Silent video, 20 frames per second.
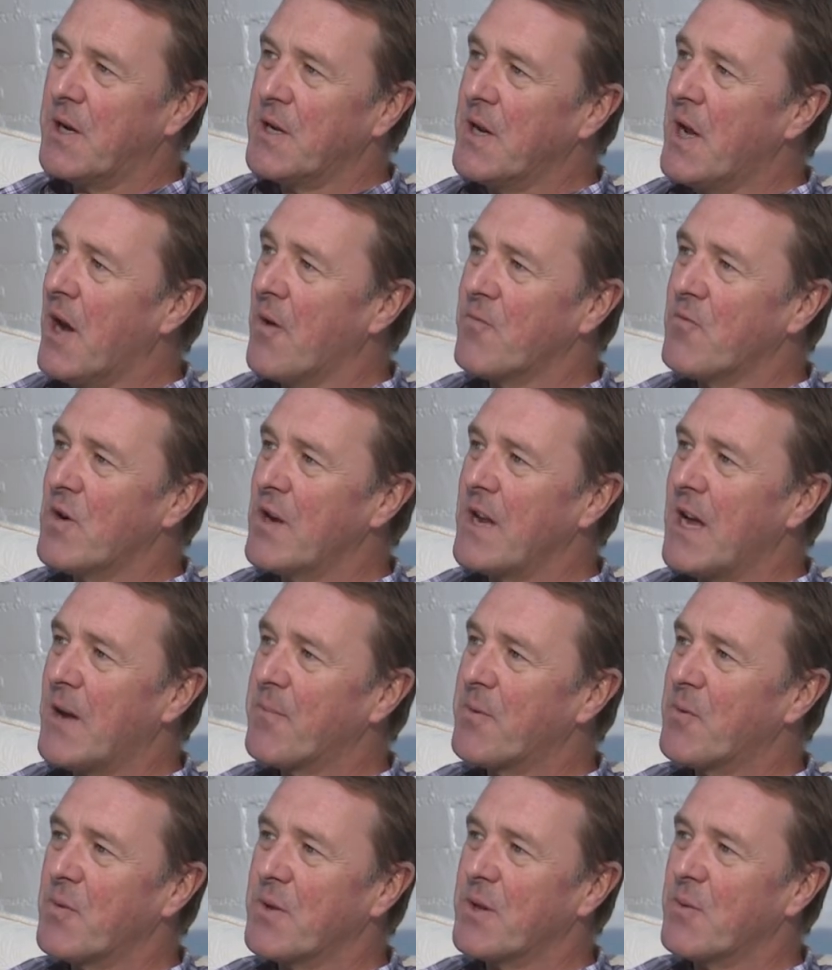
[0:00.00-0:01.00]
yeah, I'm really
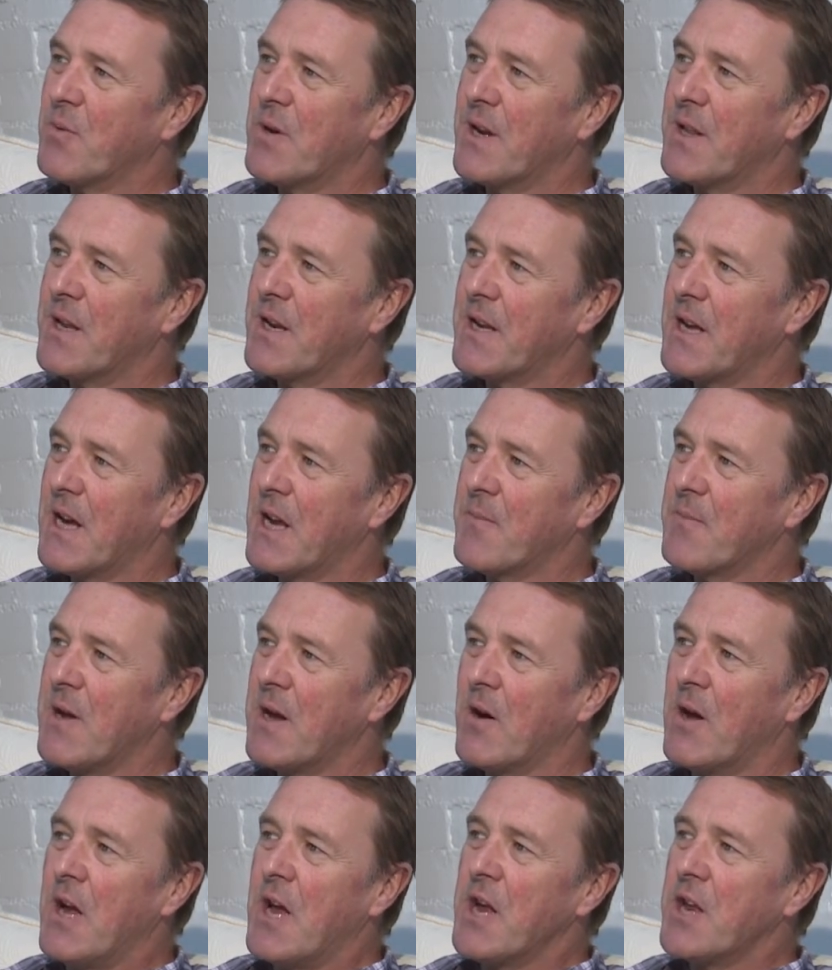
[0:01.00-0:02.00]
happy with the way they came
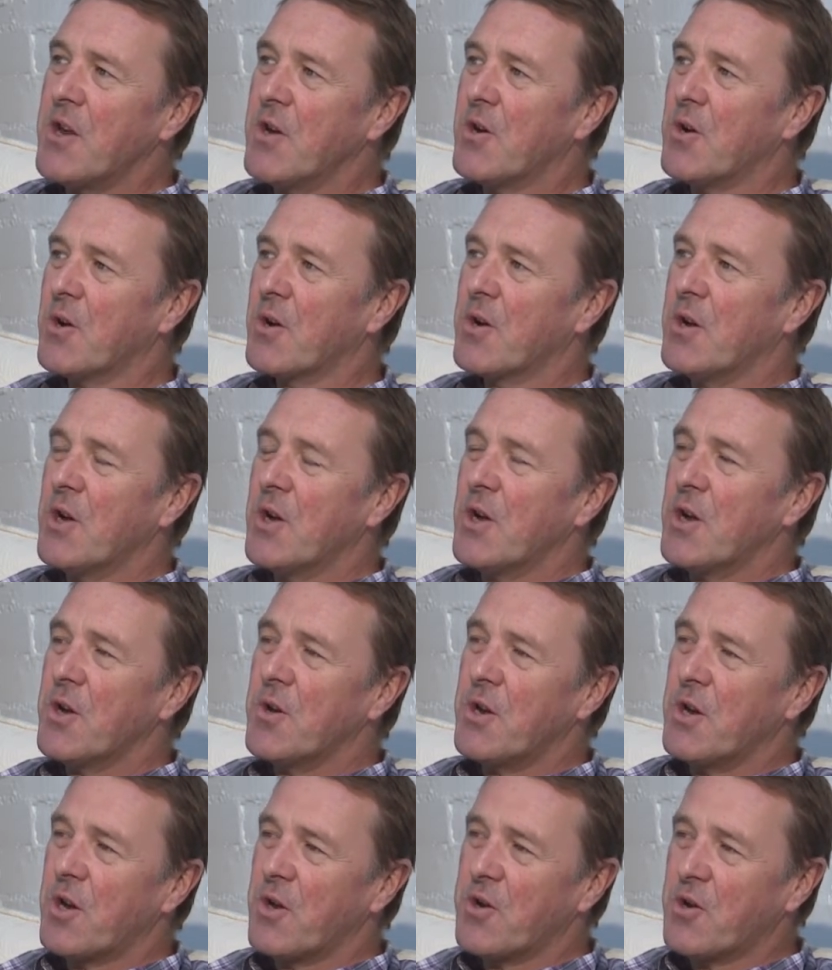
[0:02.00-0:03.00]
out. You've got
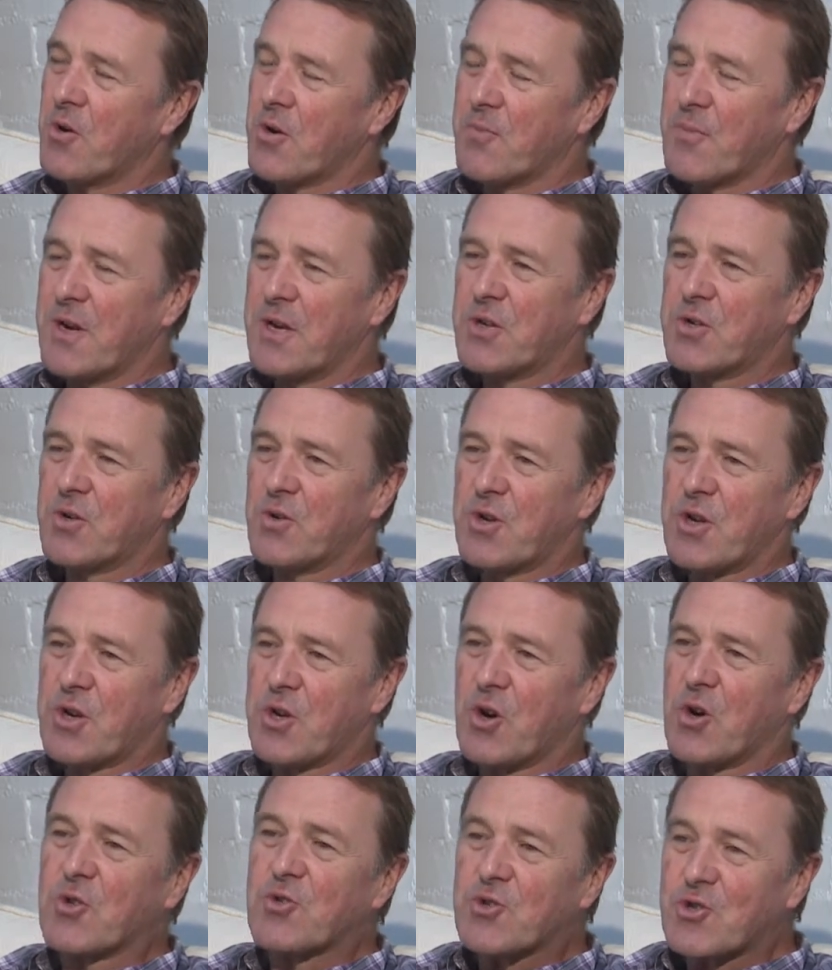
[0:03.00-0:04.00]
to make sure you
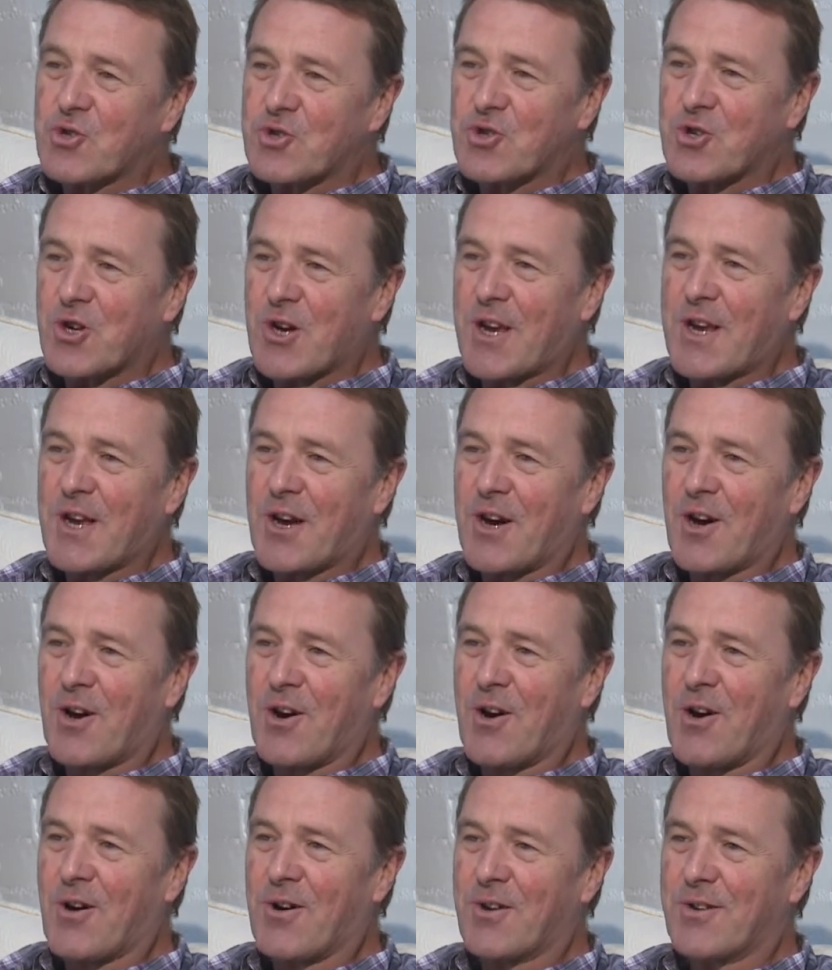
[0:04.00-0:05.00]
concentrate
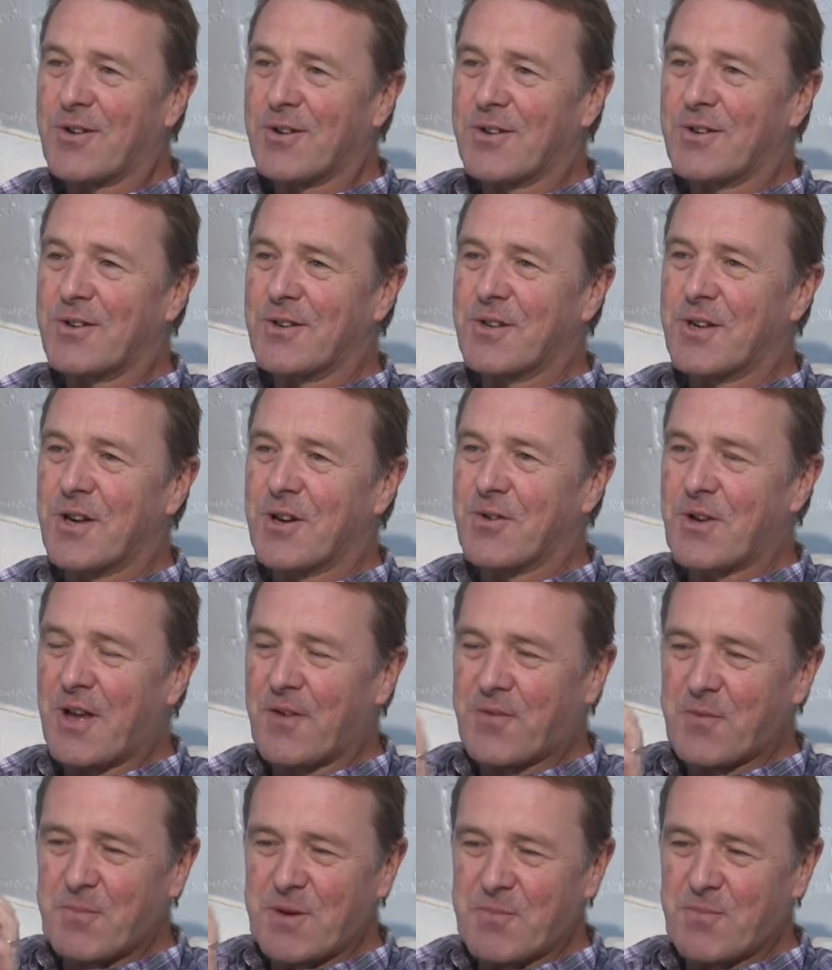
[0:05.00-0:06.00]
hard, and you know, you
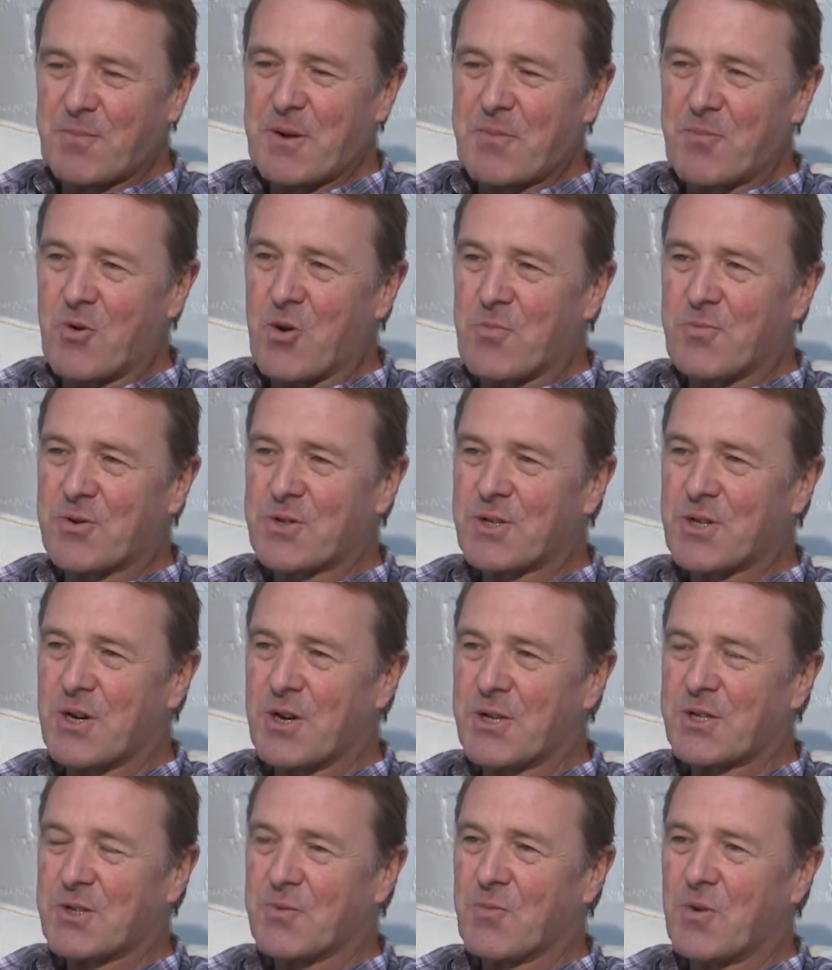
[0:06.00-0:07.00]
have to be a bit more
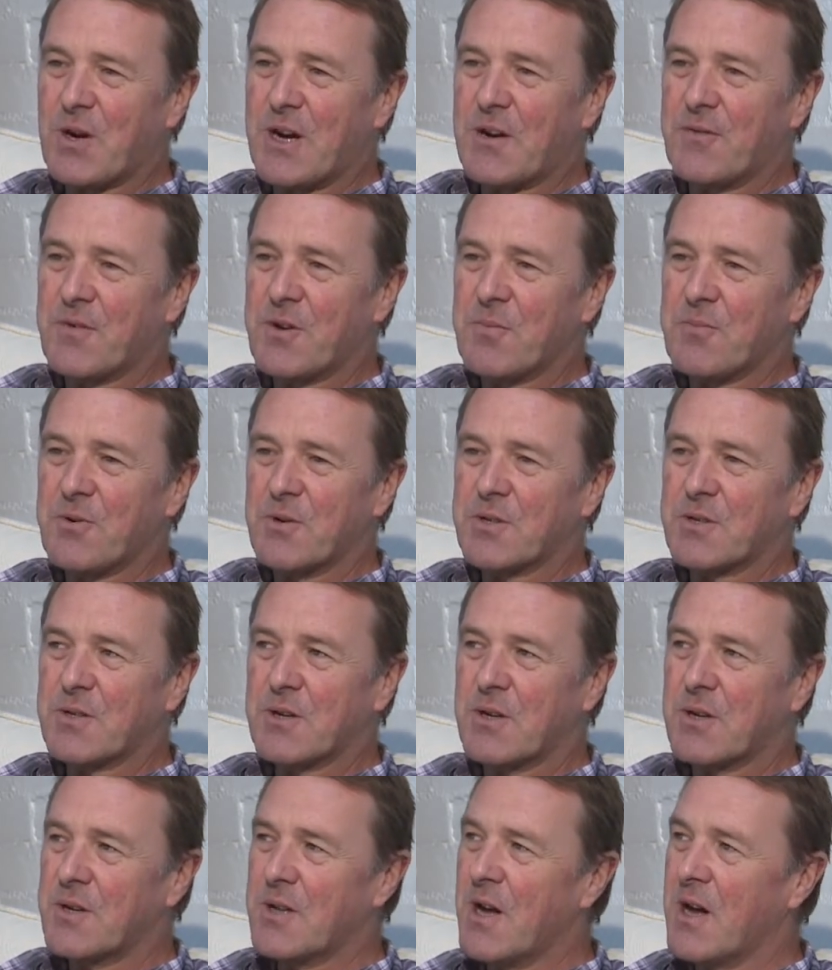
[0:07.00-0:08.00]
precise and what have you. But
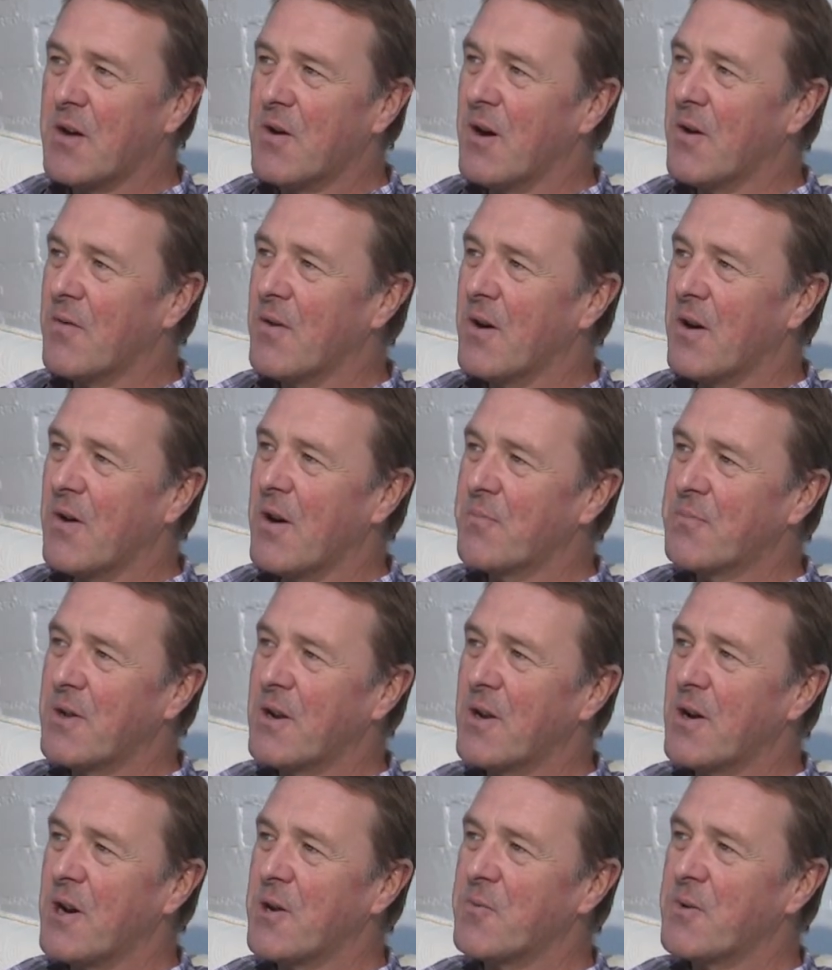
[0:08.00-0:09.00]
no, I'm
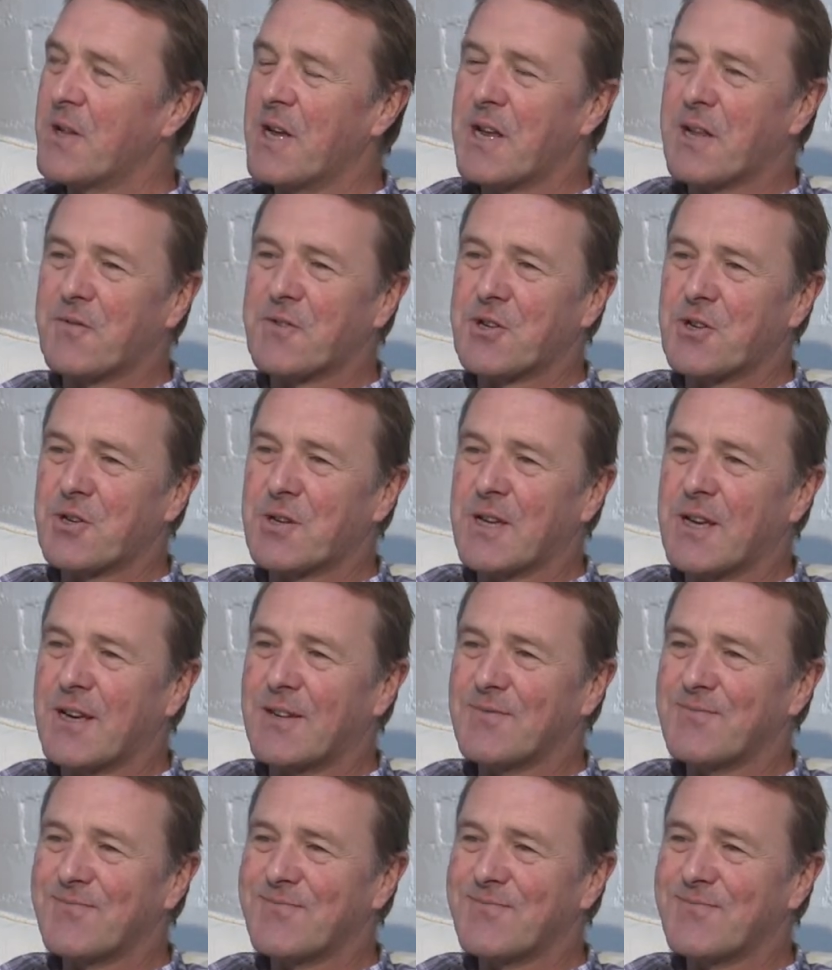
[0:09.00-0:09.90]
delighted with how they've turned out.